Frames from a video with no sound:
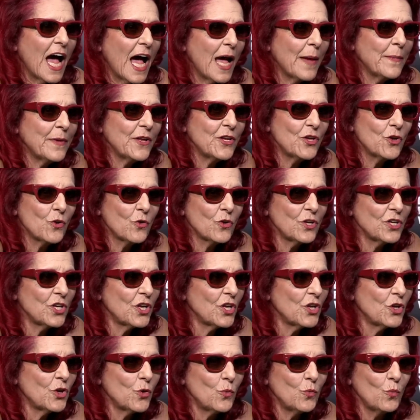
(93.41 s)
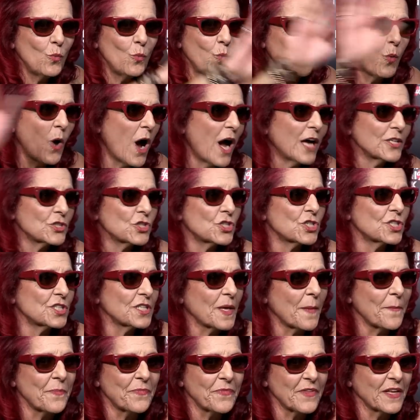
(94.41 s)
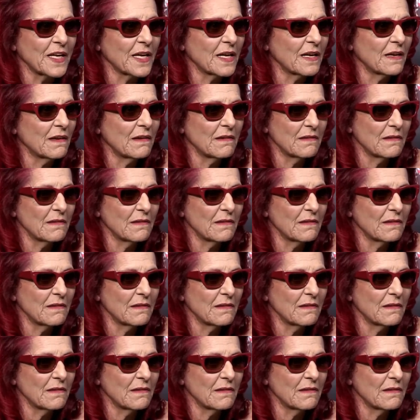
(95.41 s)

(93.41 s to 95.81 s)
I mean, you could you watch something